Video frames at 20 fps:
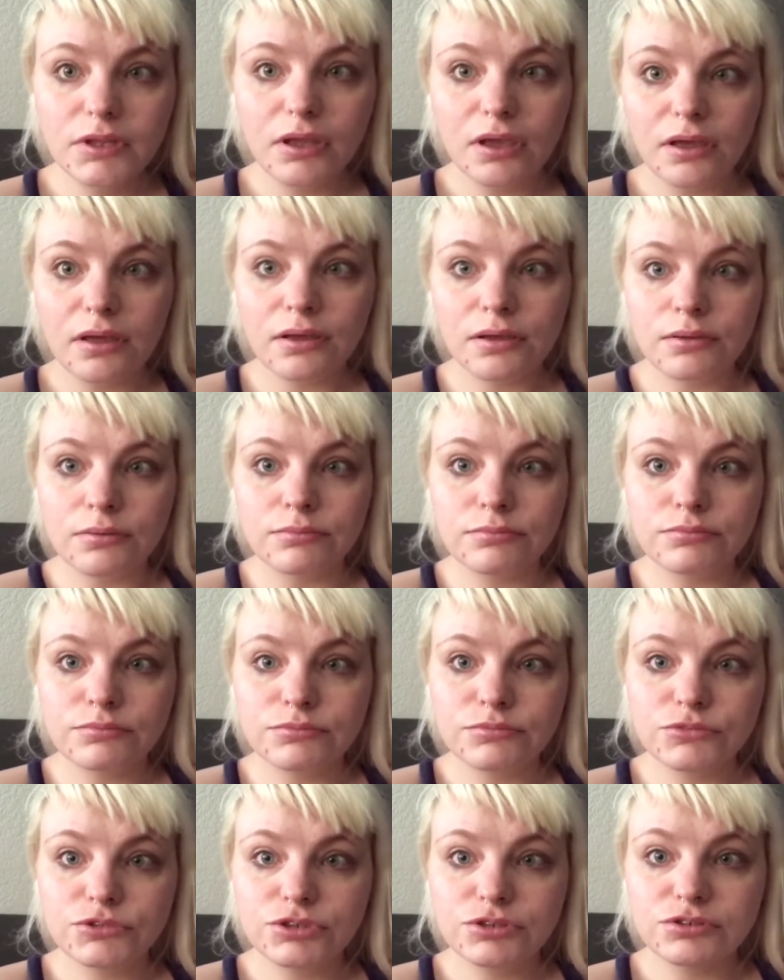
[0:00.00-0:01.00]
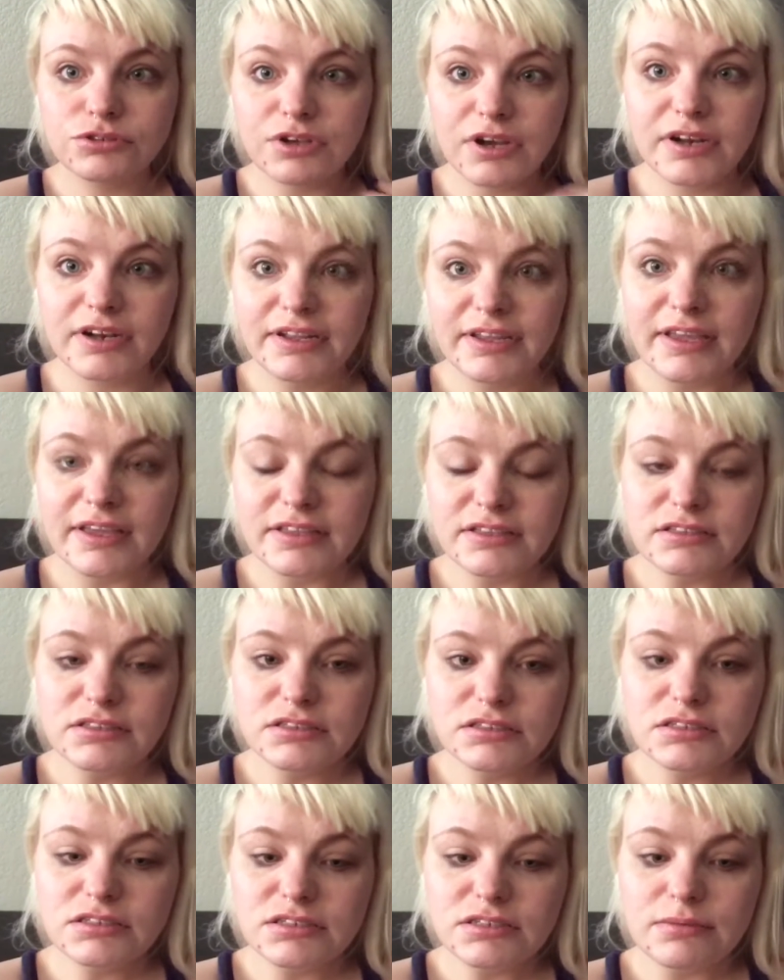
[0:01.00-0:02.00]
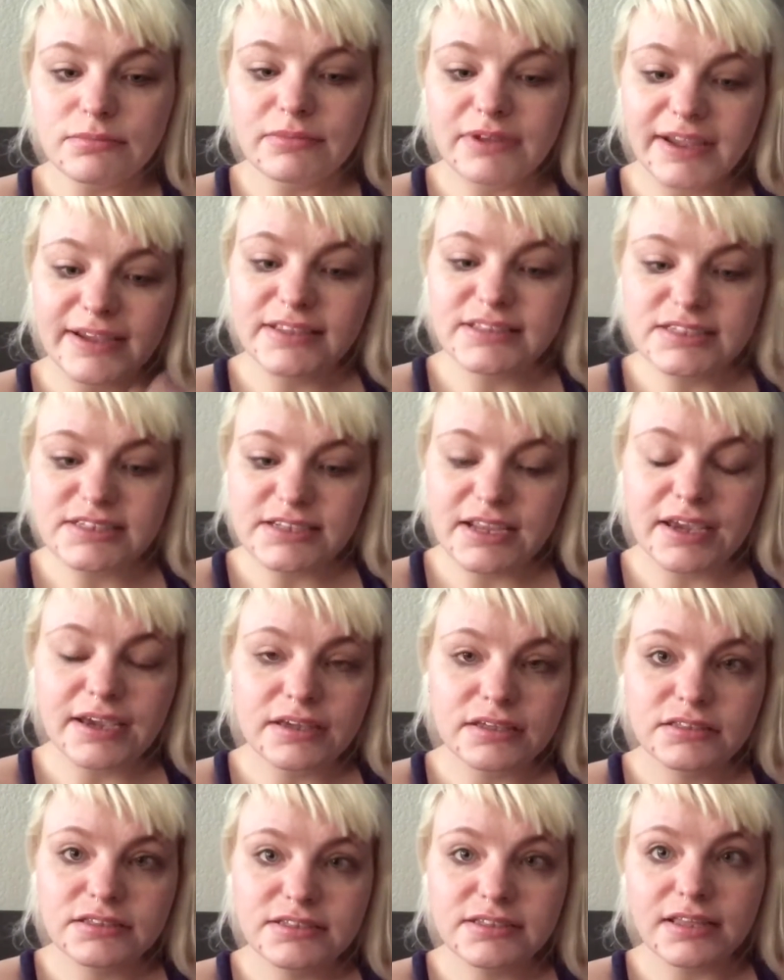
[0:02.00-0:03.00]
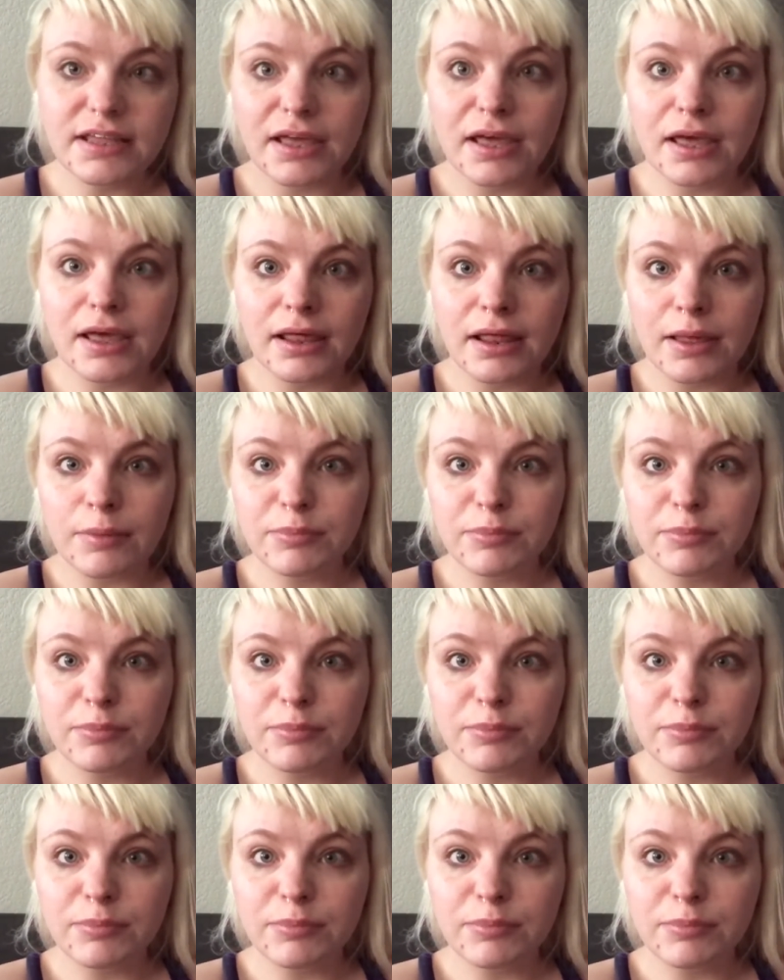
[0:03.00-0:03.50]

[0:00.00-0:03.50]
um, to try to get some nightstands that